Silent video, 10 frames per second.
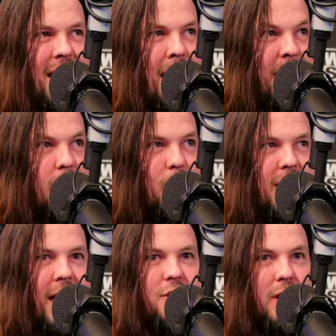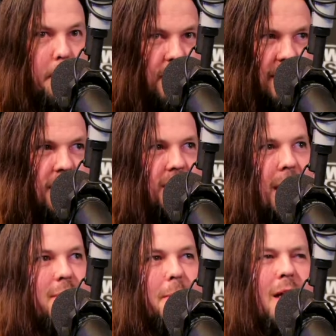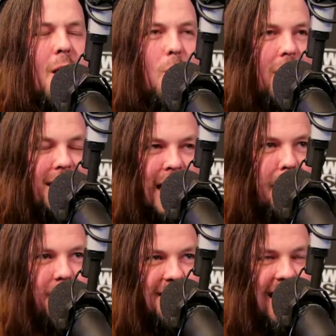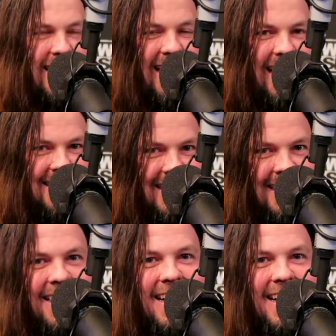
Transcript: I'm here one night trying to plug in all the cameras. I'm like, why are the cameras not connecting?